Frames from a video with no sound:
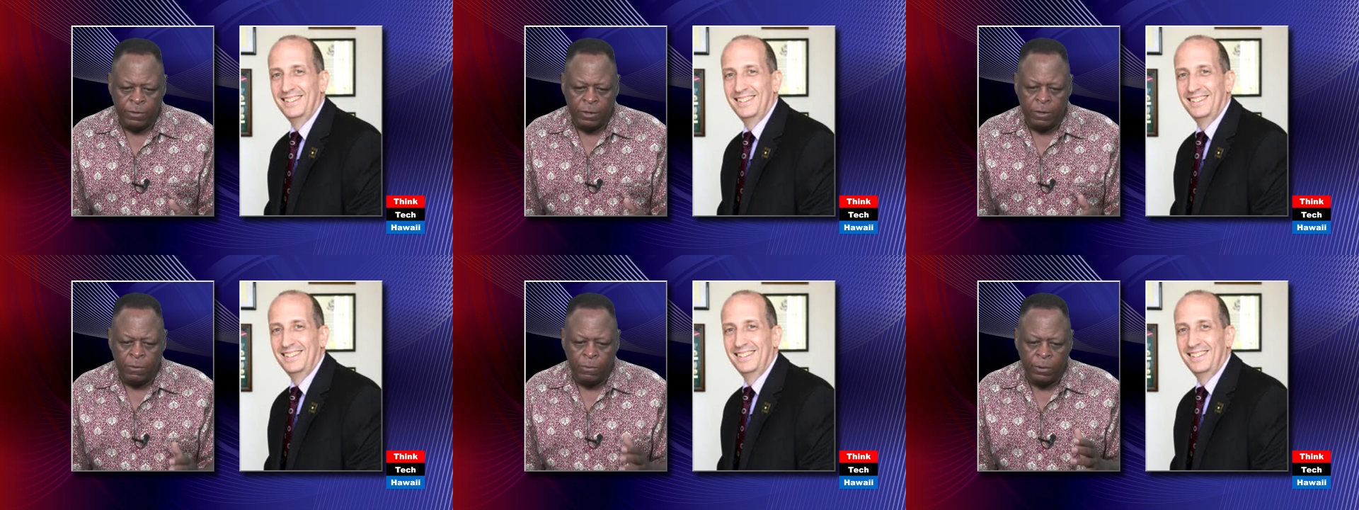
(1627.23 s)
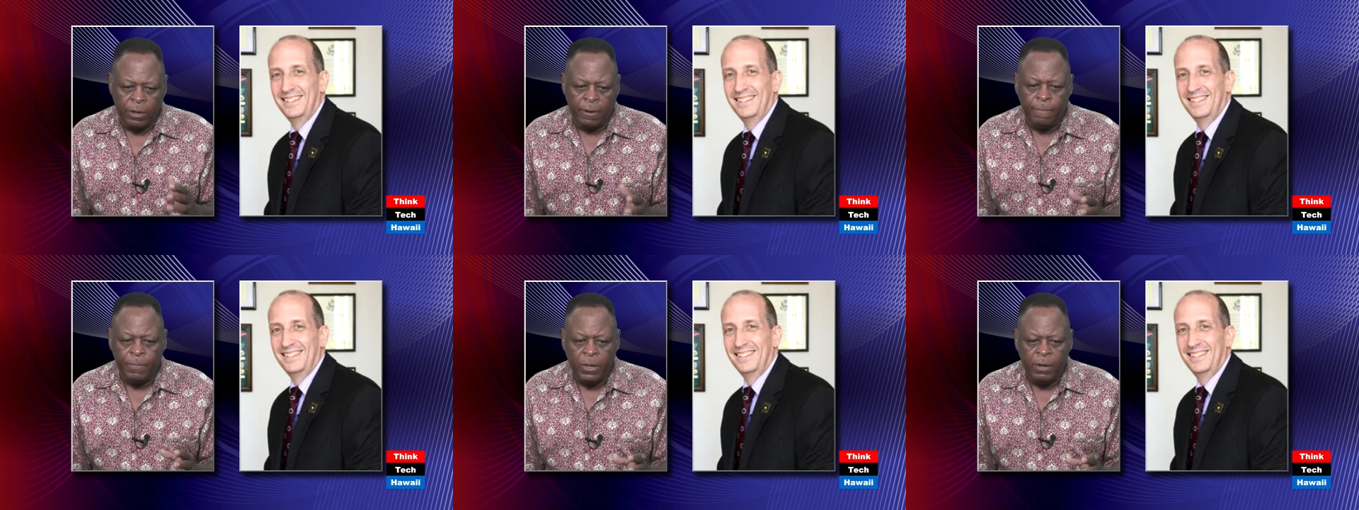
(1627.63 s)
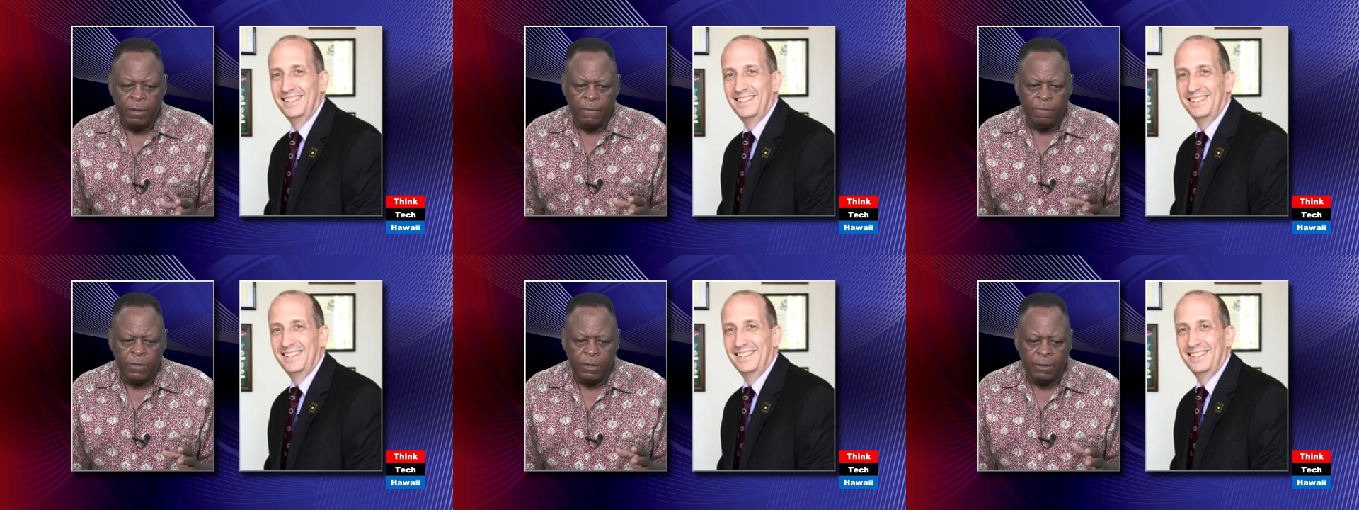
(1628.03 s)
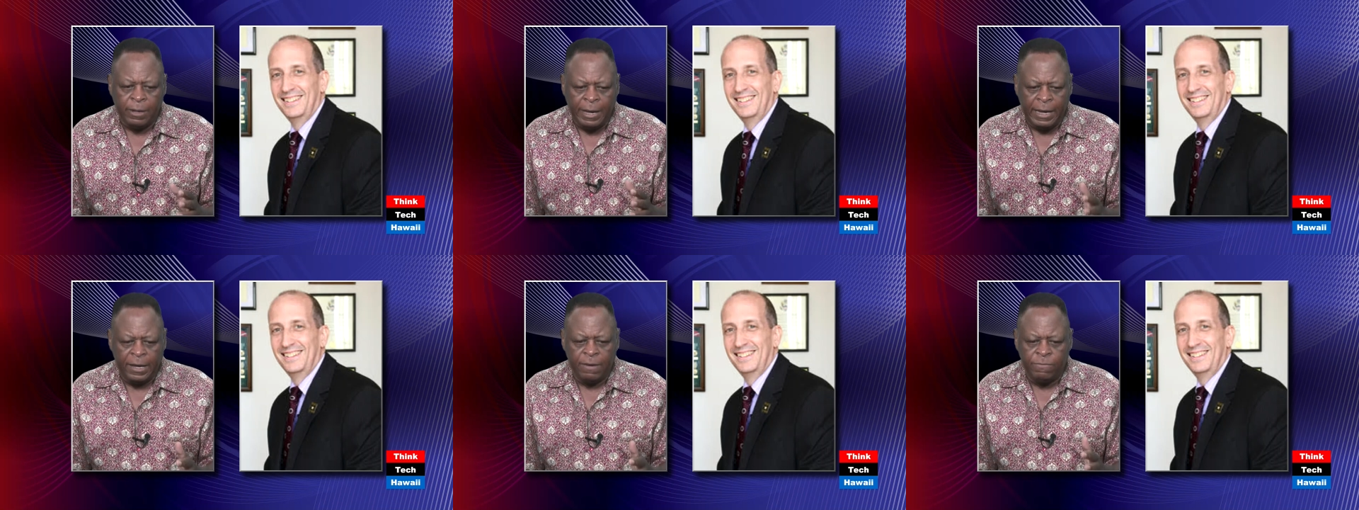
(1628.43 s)
Speaker 1: You know where the
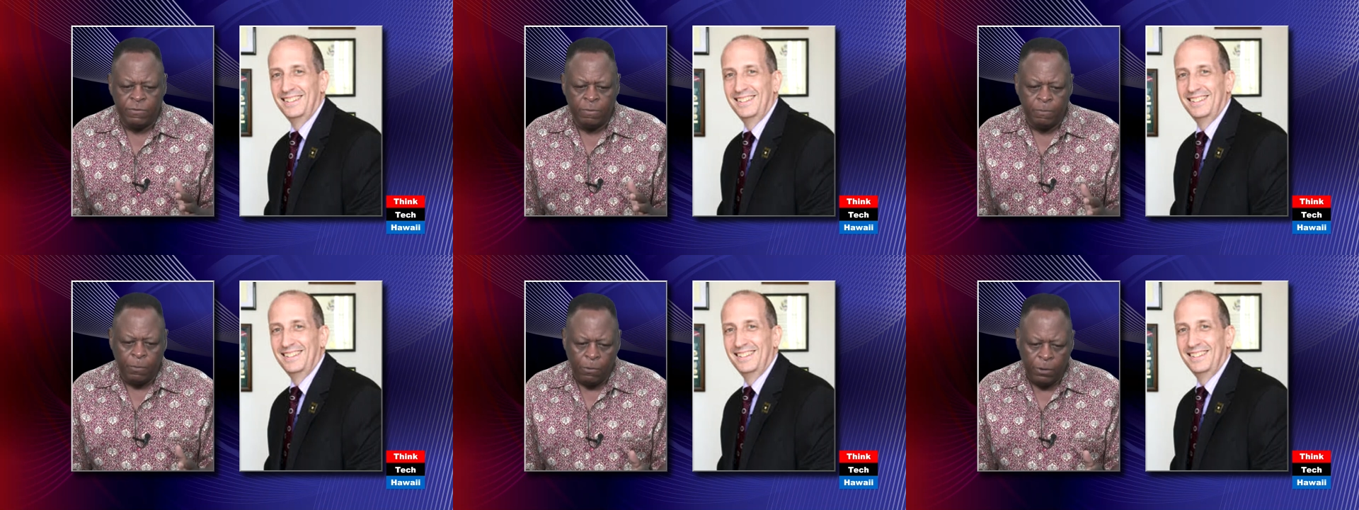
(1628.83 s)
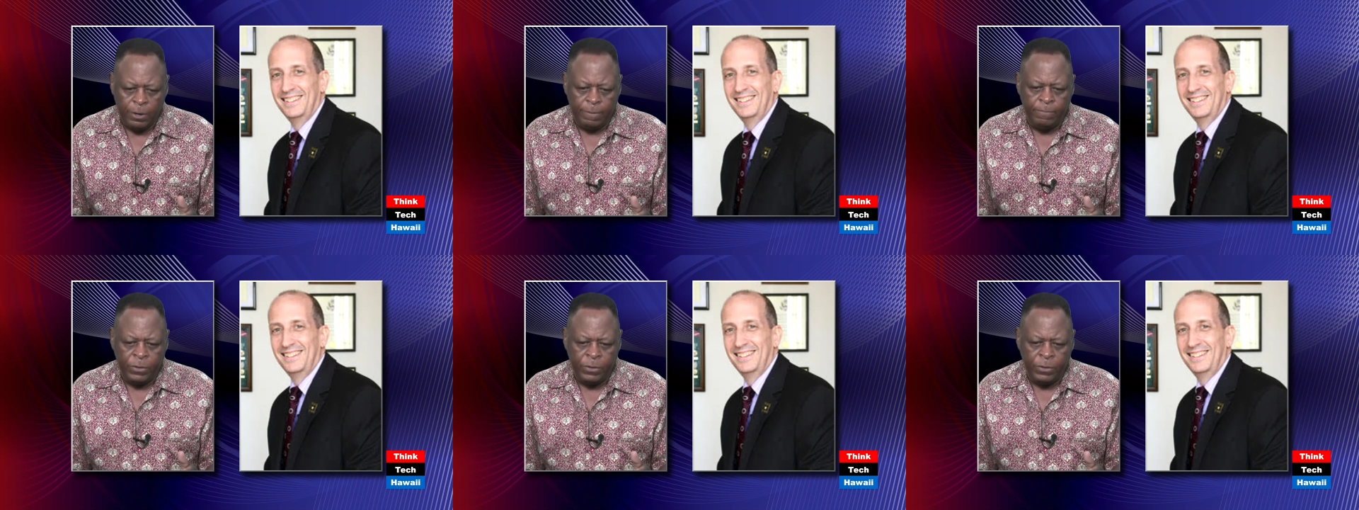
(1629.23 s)
lack of support.